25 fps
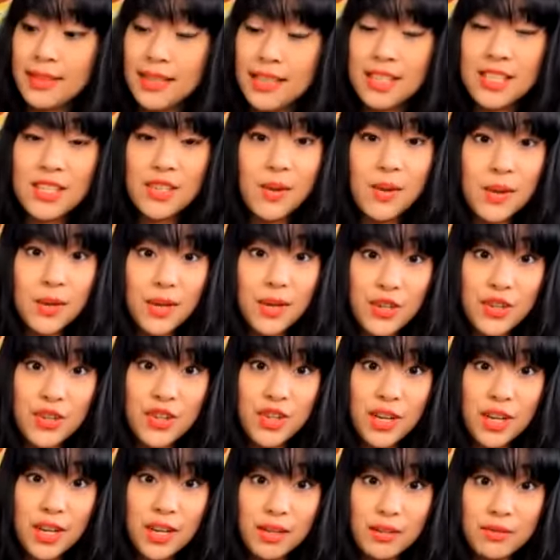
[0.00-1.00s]
It's got a
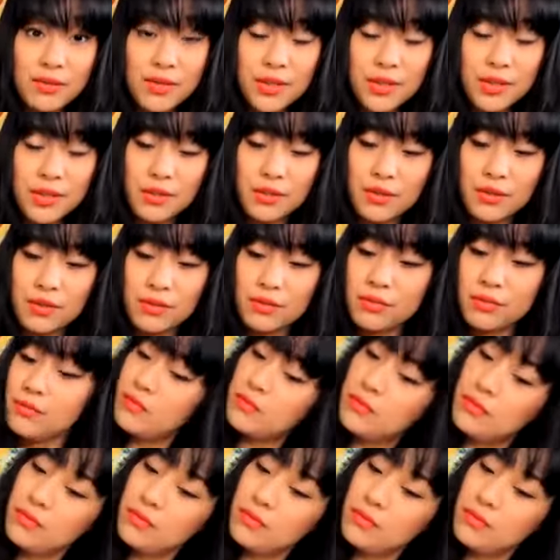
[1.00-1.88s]
shell too.